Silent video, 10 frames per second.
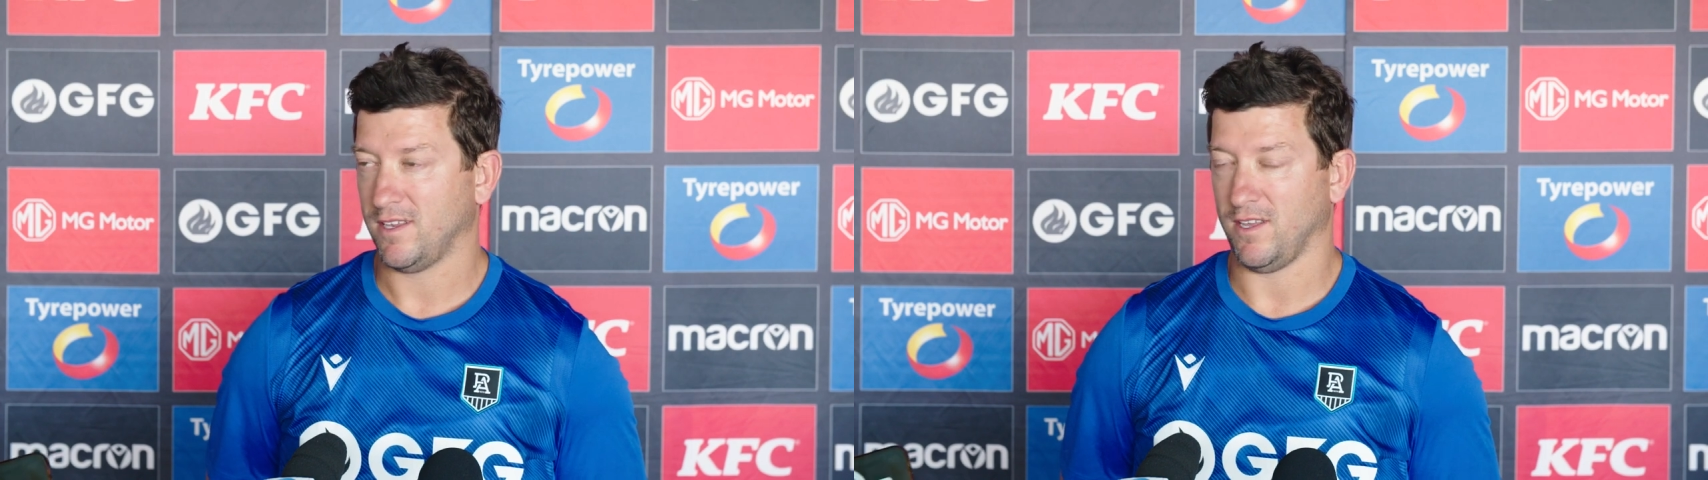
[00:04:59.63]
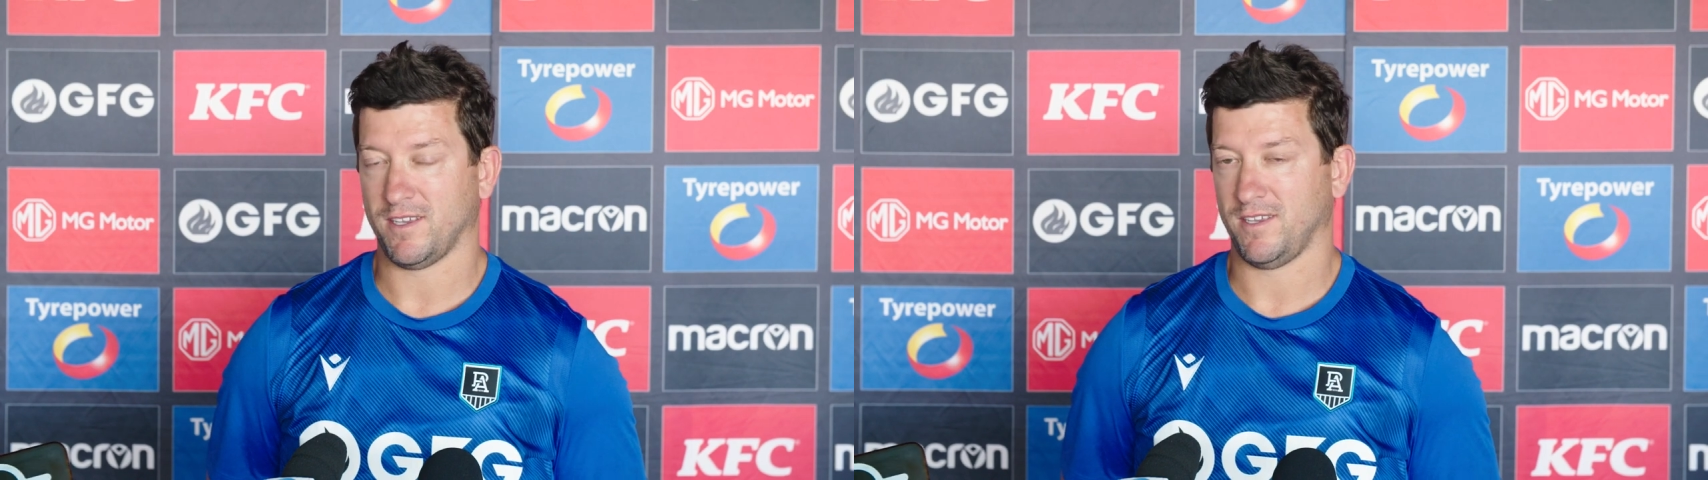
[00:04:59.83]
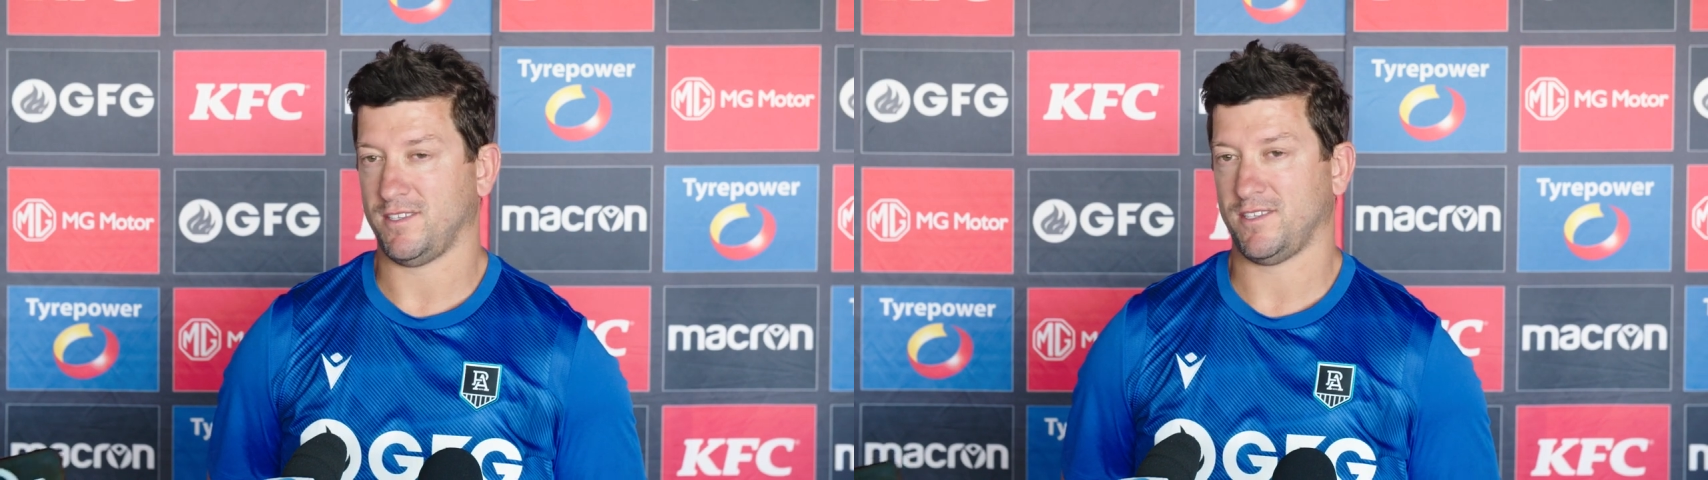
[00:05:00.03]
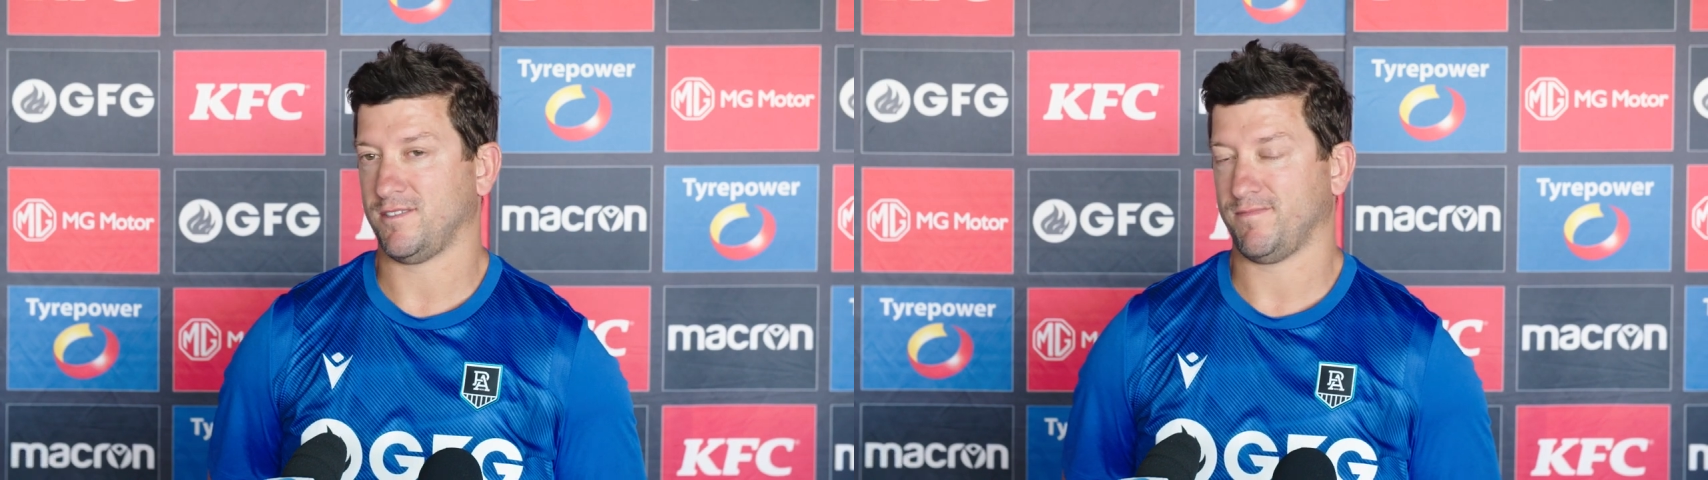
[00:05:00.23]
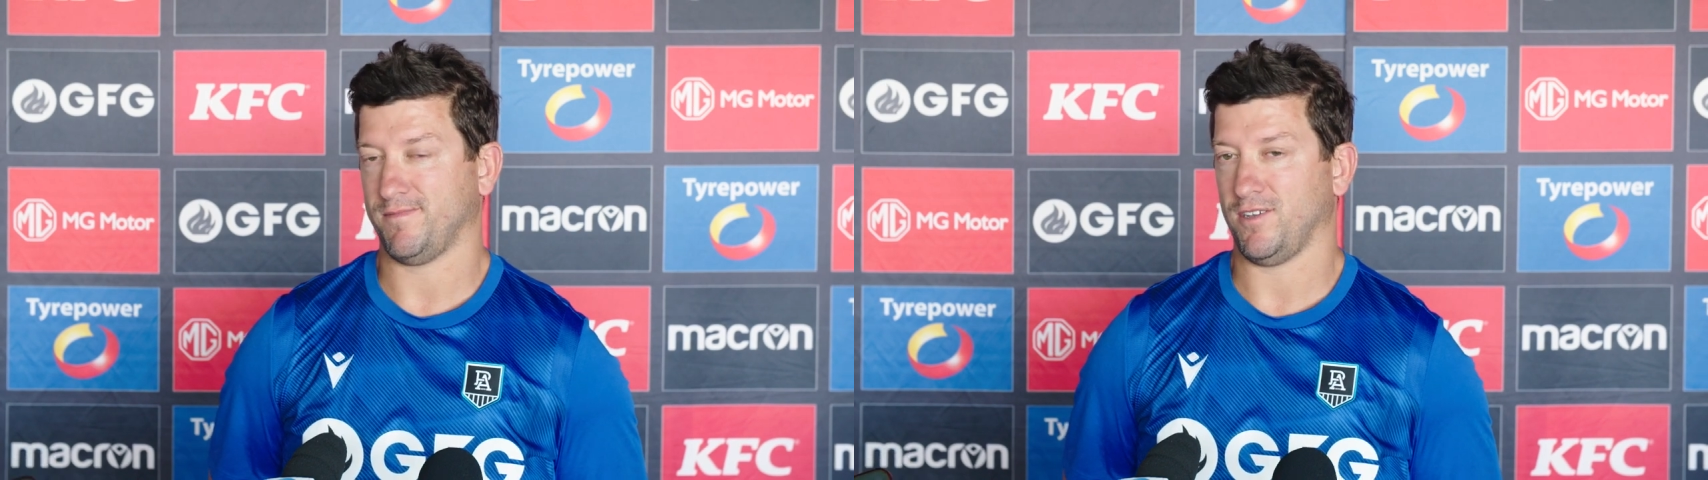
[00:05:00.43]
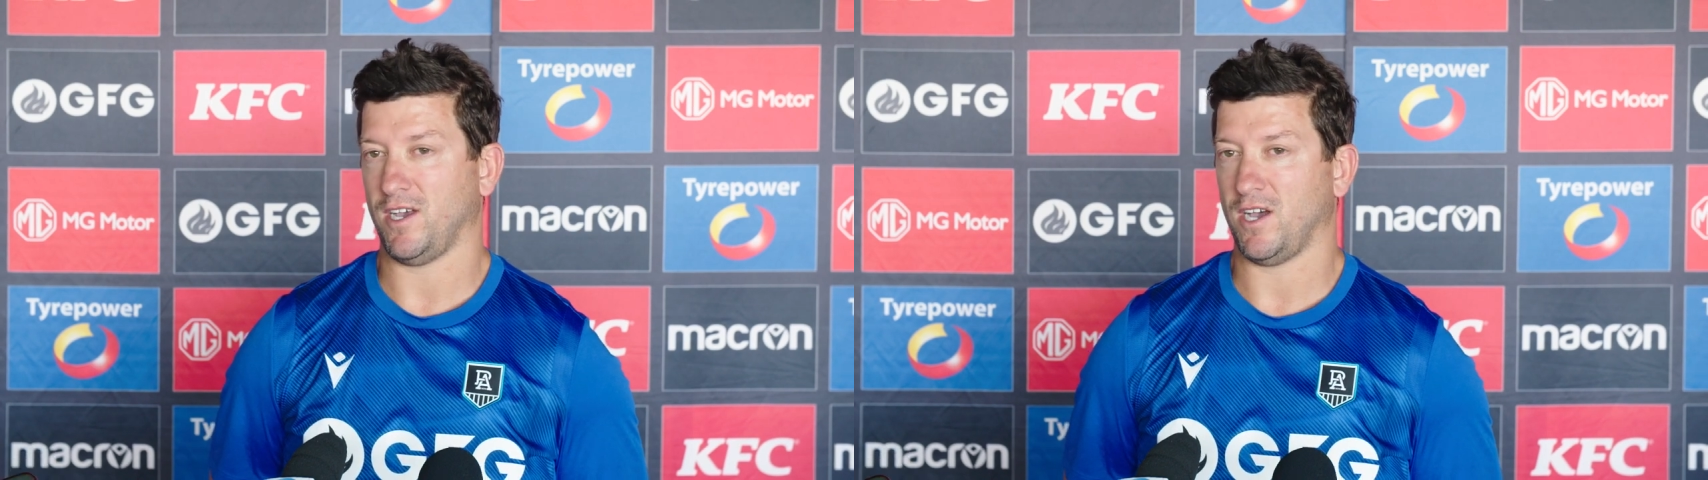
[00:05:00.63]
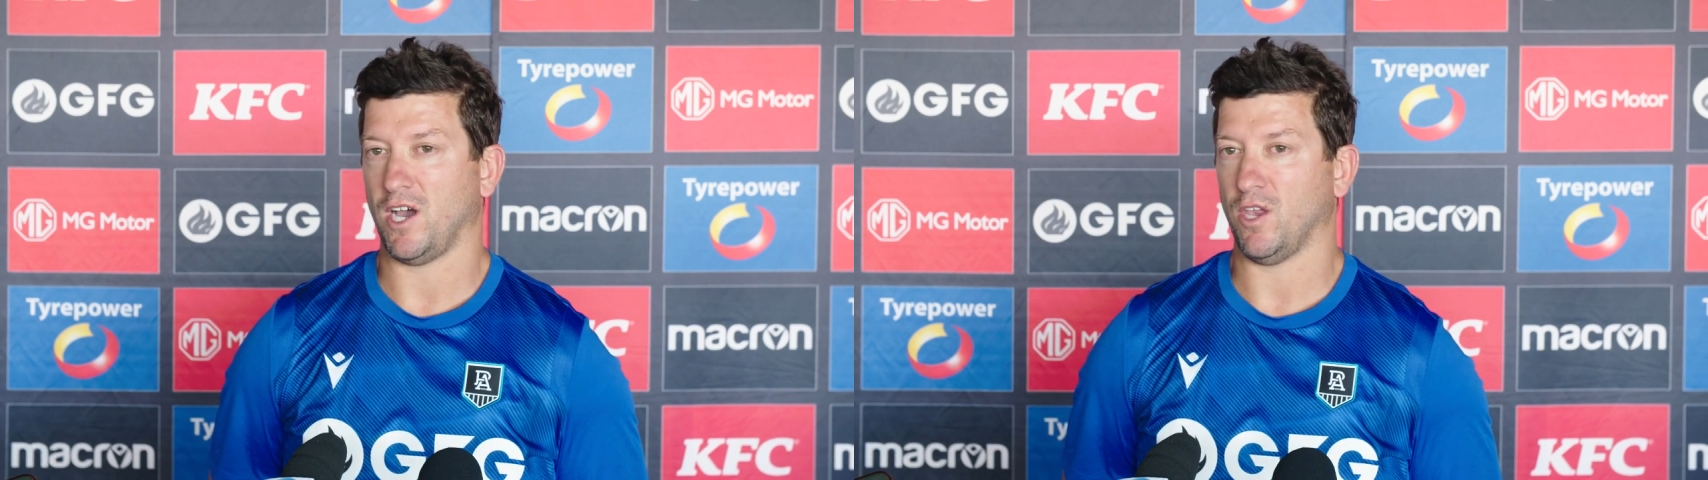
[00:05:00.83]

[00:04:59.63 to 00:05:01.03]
Like I